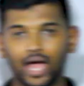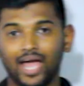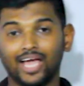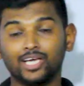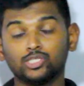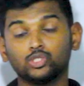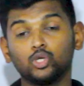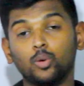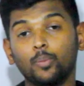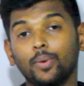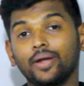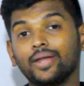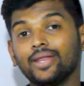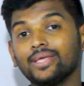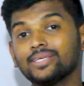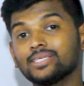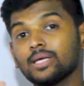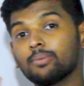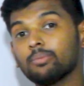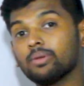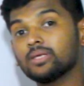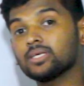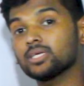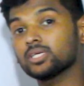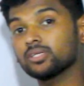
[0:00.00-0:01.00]
Isometric
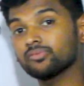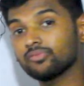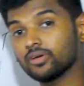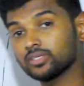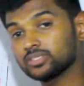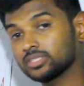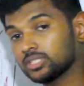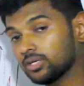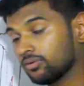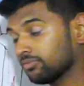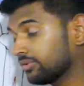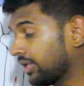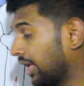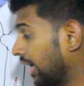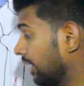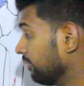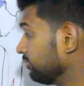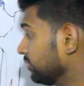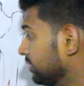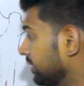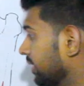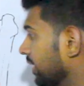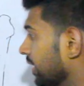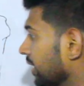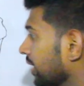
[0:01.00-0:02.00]
stabilization function of the
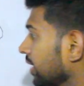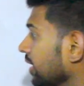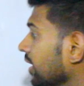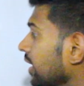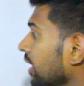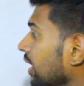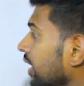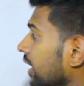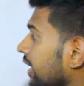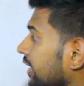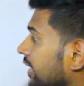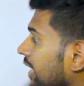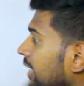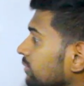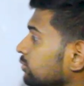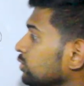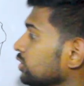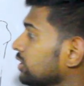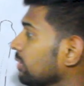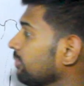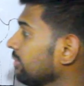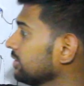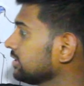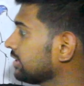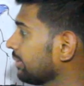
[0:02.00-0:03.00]
hamstring, it helps to
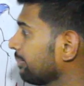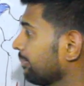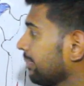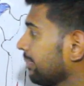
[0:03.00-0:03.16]
stabilize the